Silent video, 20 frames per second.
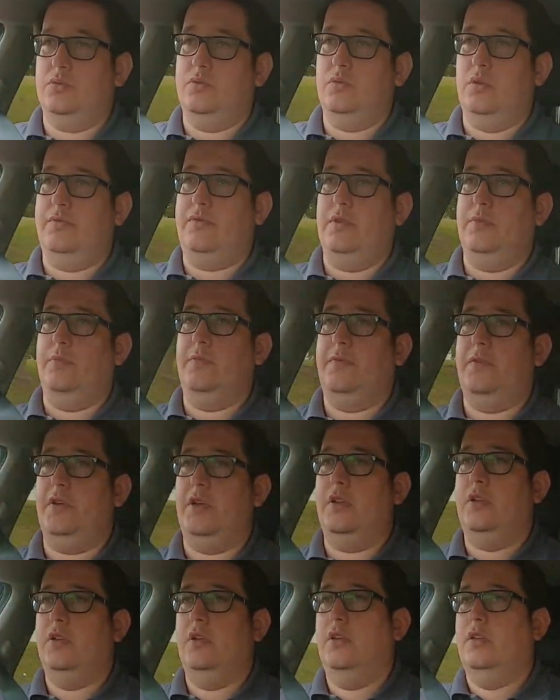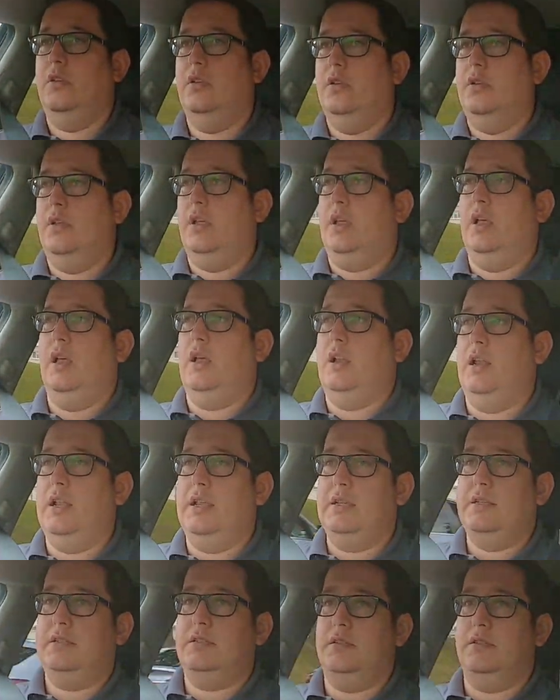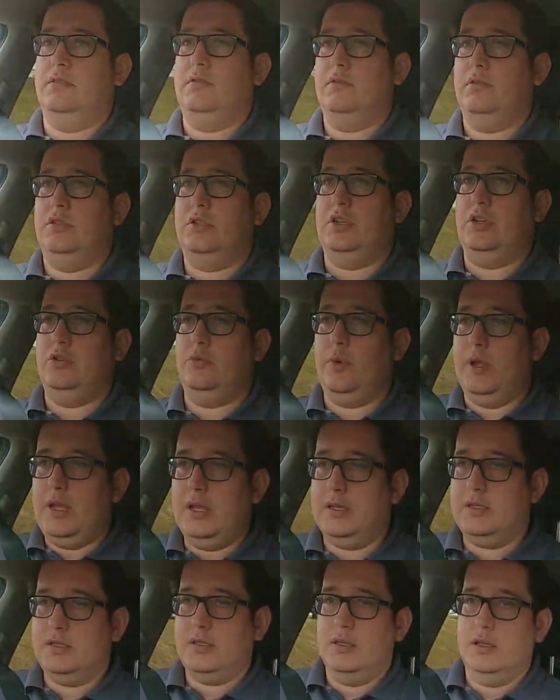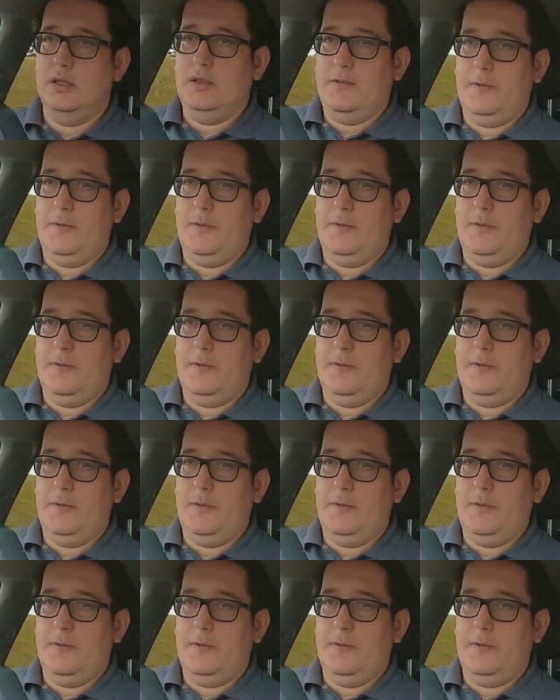all of them for at least 2 weeks.